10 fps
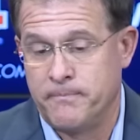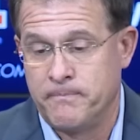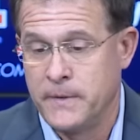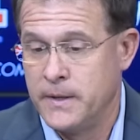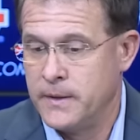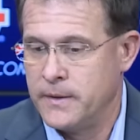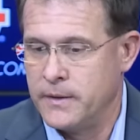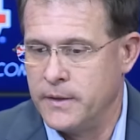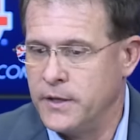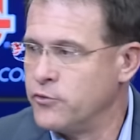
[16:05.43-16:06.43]

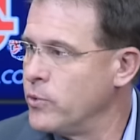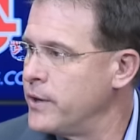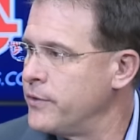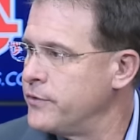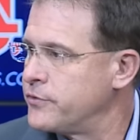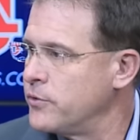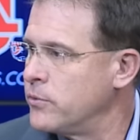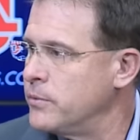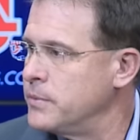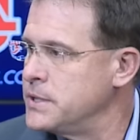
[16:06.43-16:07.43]
and he's weathered the storm.